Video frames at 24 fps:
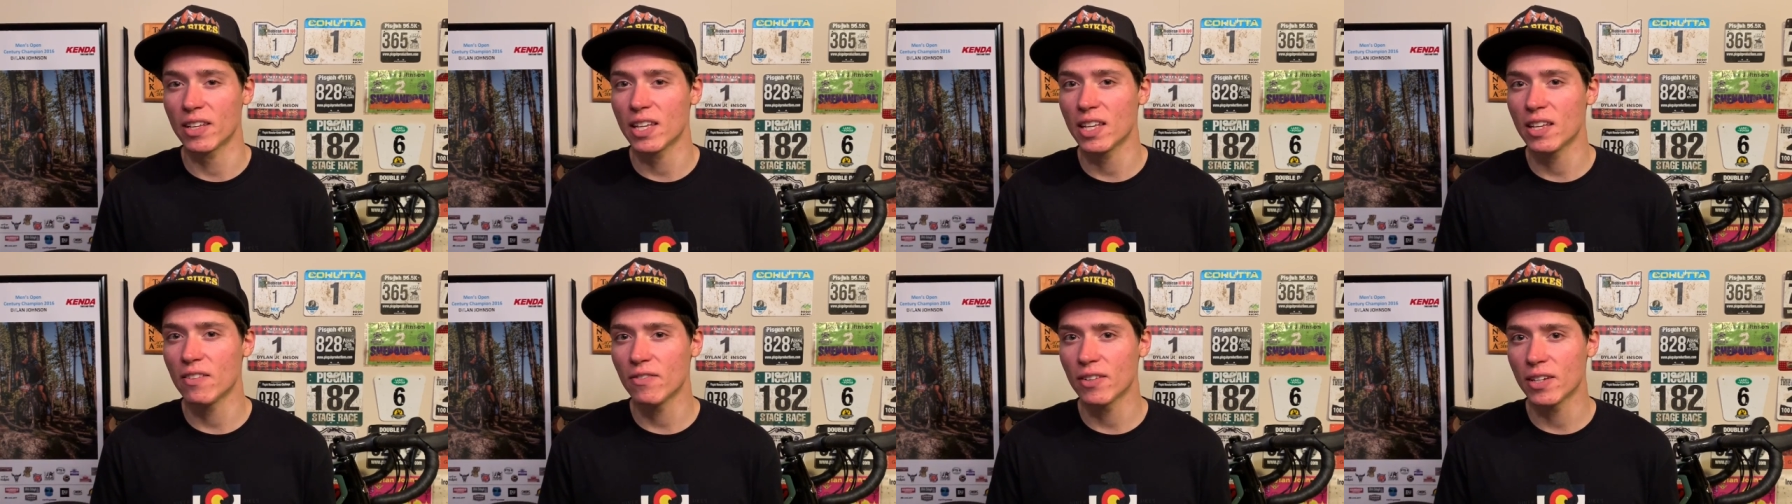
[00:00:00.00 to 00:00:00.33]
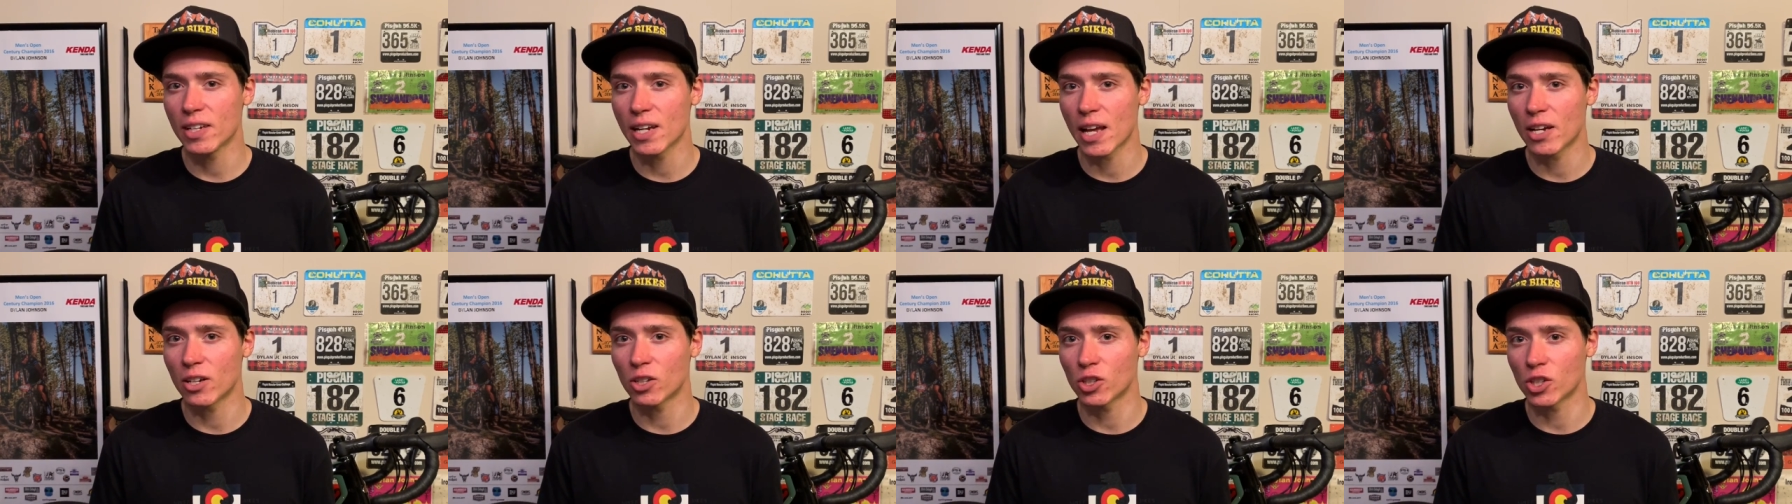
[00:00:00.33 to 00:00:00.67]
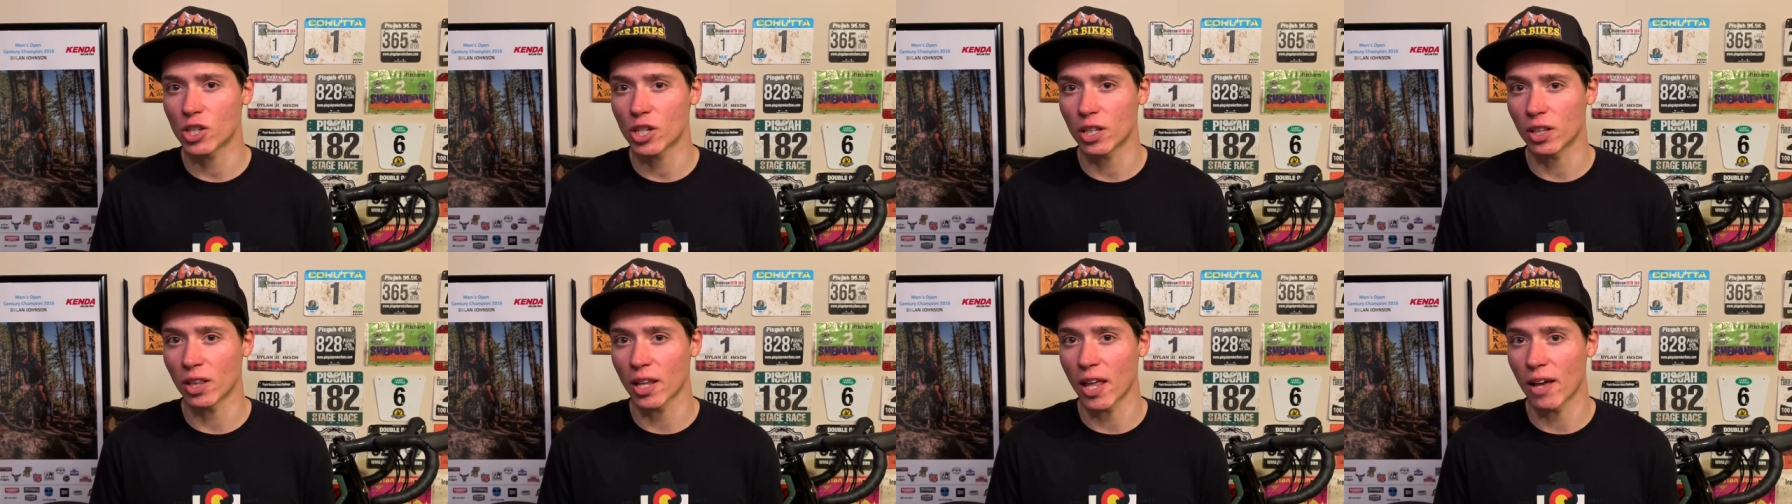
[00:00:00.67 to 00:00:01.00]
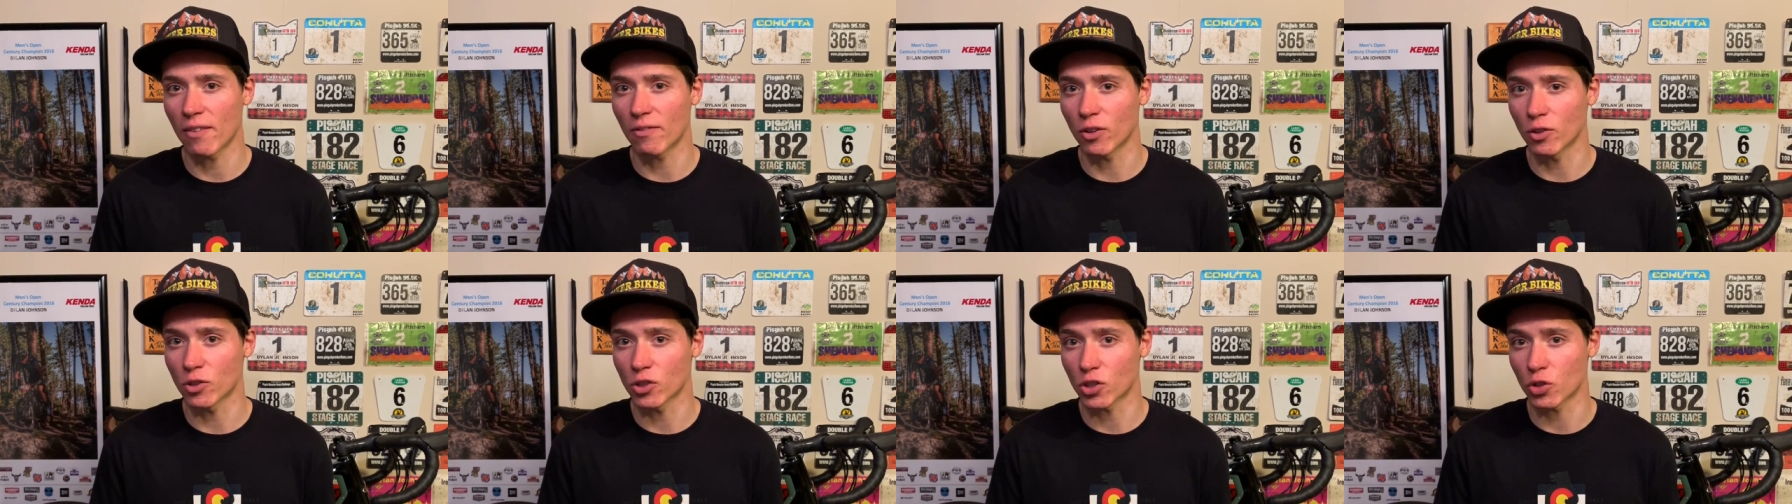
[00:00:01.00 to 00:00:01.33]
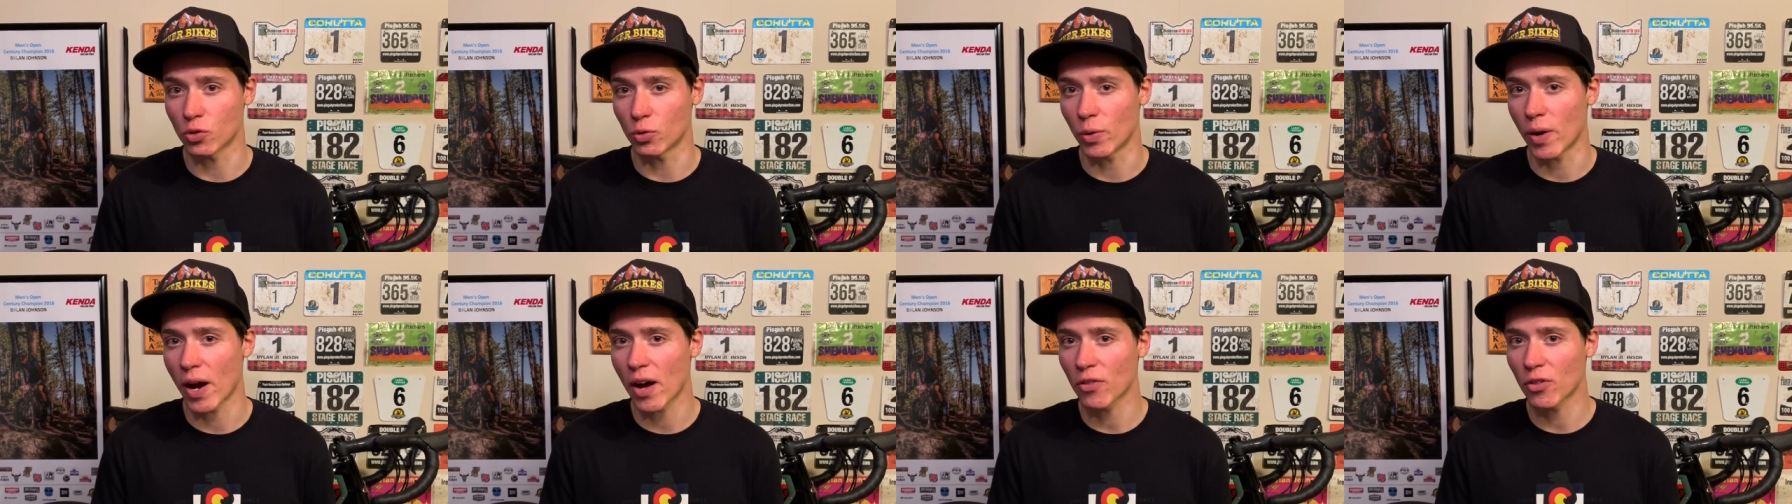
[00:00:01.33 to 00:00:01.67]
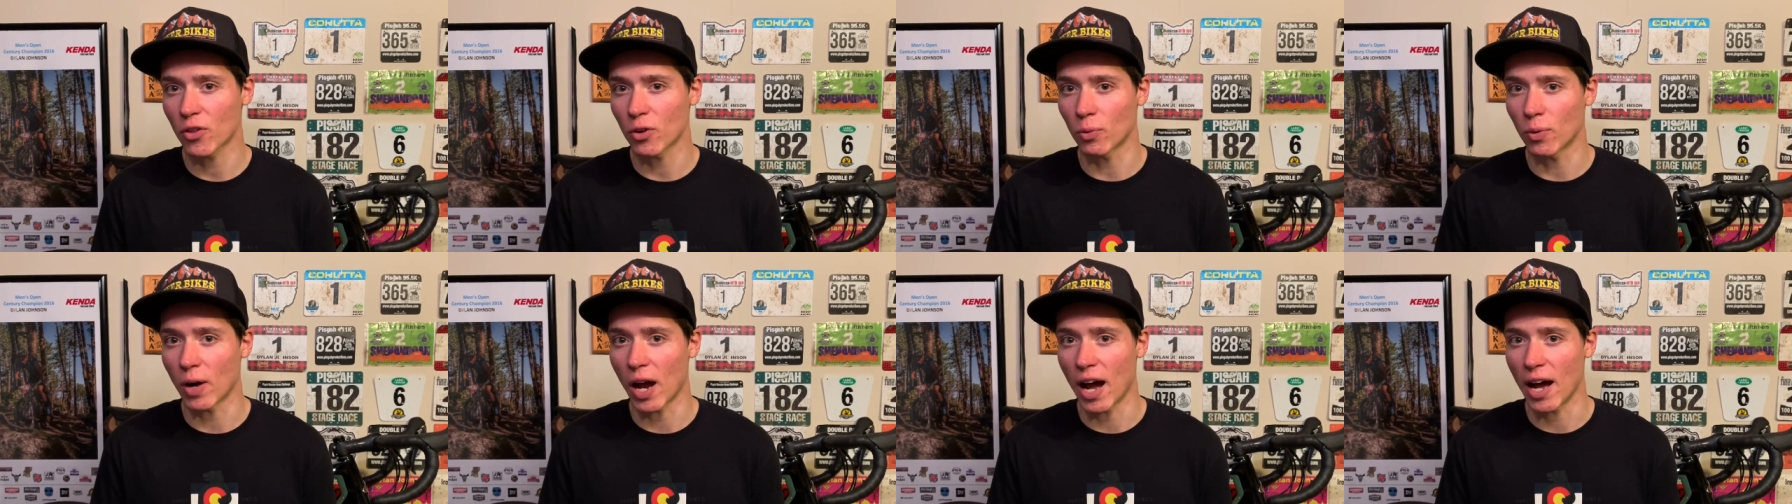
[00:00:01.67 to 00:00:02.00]
even energy levels throughout
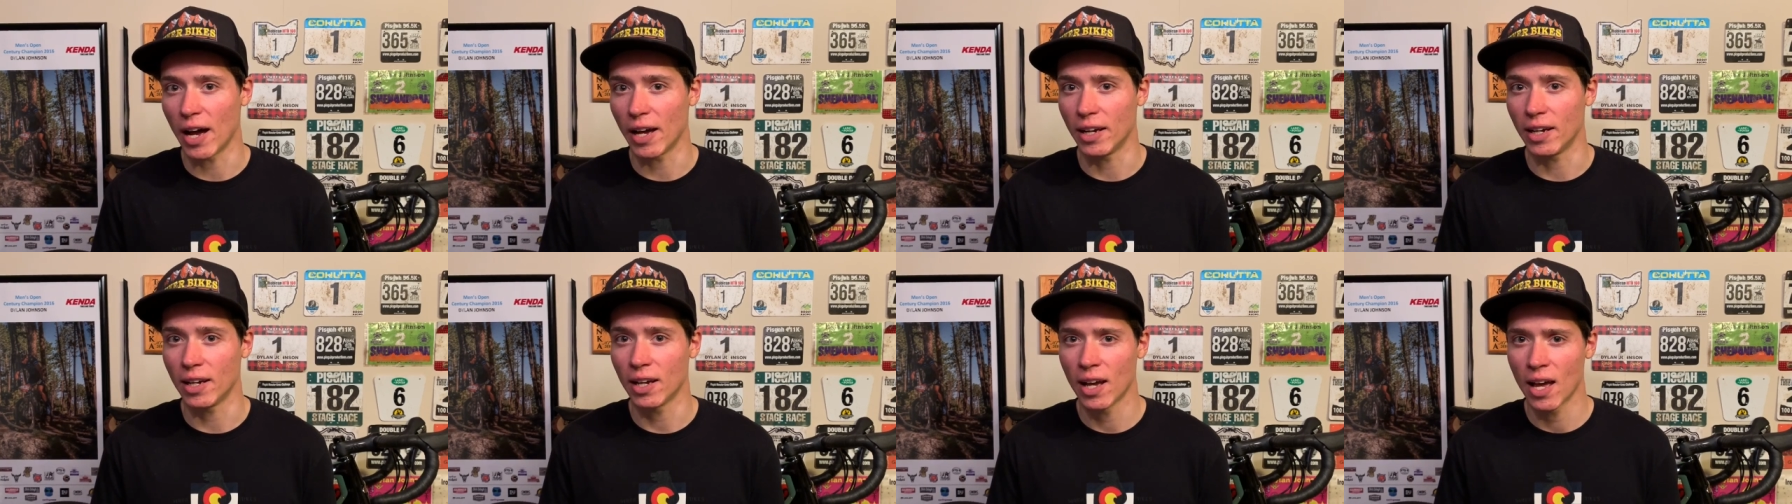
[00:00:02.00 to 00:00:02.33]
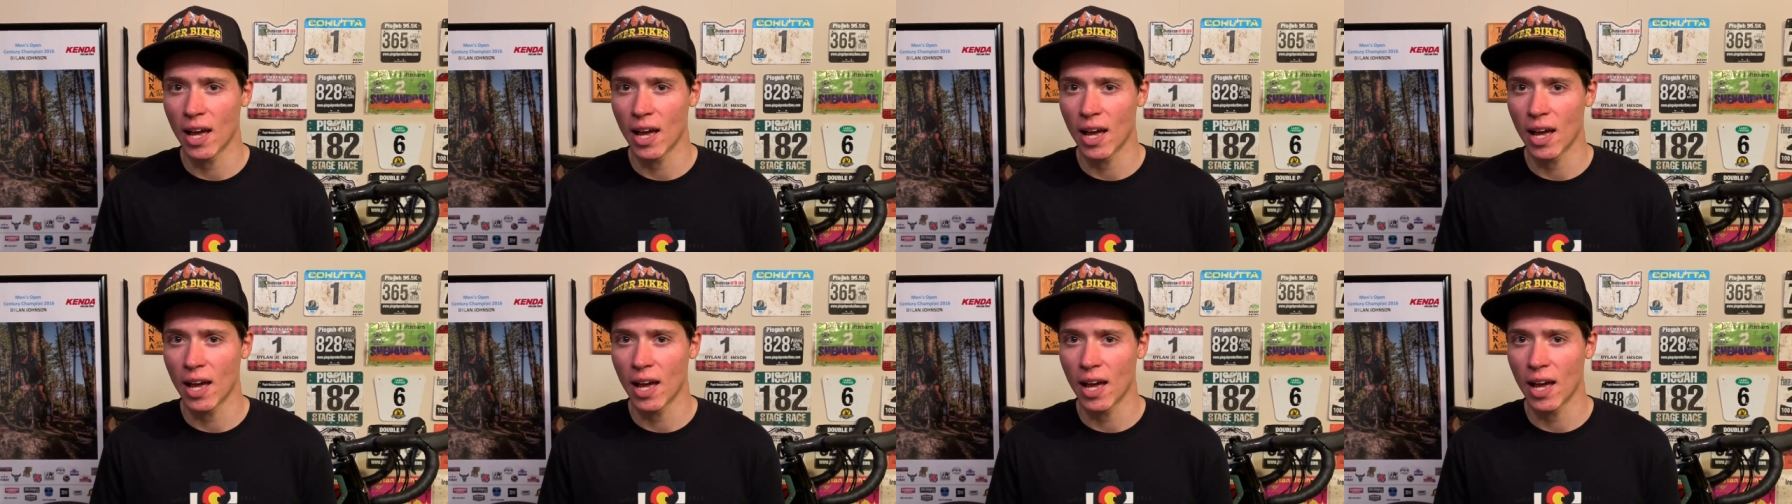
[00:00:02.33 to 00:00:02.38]
the ride